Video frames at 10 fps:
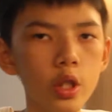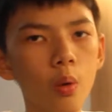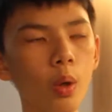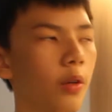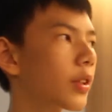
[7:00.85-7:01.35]

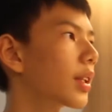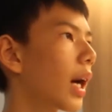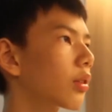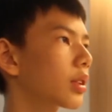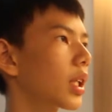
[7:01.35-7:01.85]
are one of the
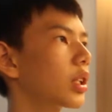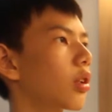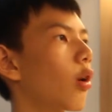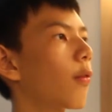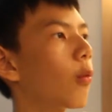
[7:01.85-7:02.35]
downsides
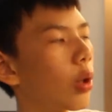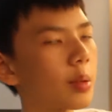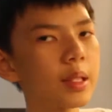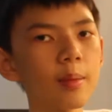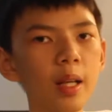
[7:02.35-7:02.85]
of warp
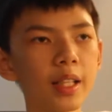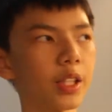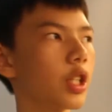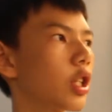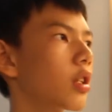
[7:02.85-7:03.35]

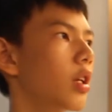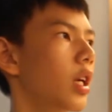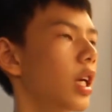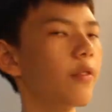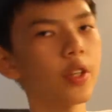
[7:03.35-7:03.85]
stabilization.
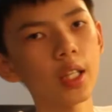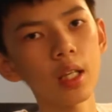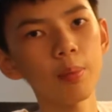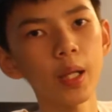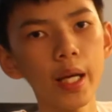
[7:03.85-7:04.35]
If you're
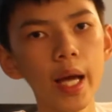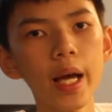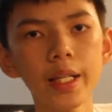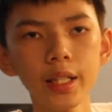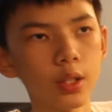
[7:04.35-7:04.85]
gonna apply
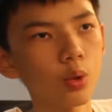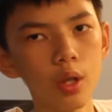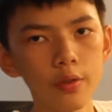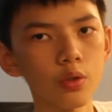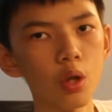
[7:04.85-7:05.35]
any sort
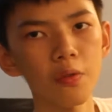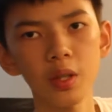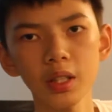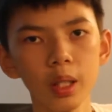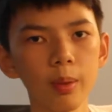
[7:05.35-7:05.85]
of
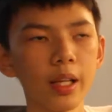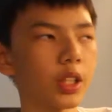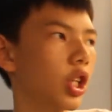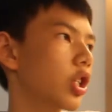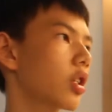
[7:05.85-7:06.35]
software
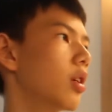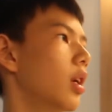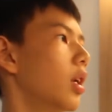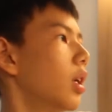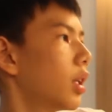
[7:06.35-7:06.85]
stabilization,
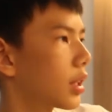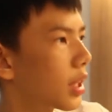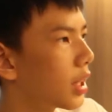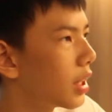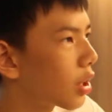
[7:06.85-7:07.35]
it's
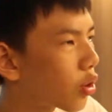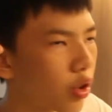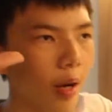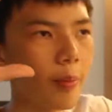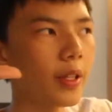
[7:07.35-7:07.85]
gonna
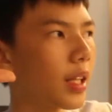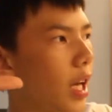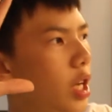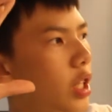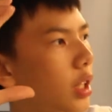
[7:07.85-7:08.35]
crop in
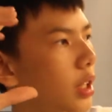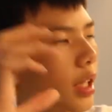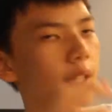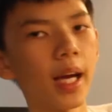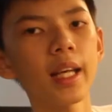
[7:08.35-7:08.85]
the edges
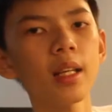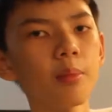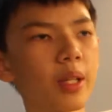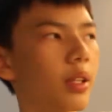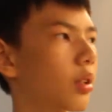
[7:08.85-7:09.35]
a tiny
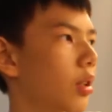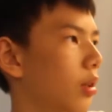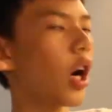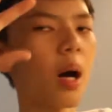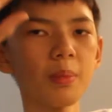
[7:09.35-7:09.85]
bit to
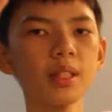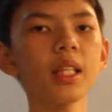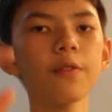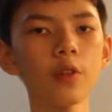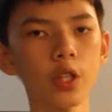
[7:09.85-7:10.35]

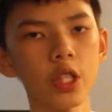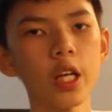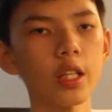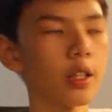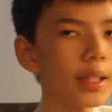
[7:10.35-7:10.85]
compensate for the
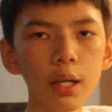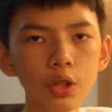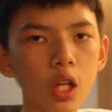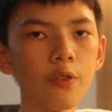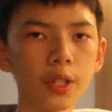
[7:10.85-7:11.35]
shake. This is how
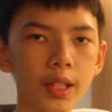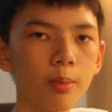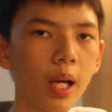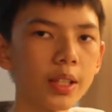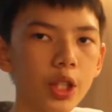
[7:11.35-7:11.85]
software
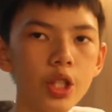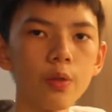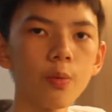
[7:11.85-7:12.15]
stabilization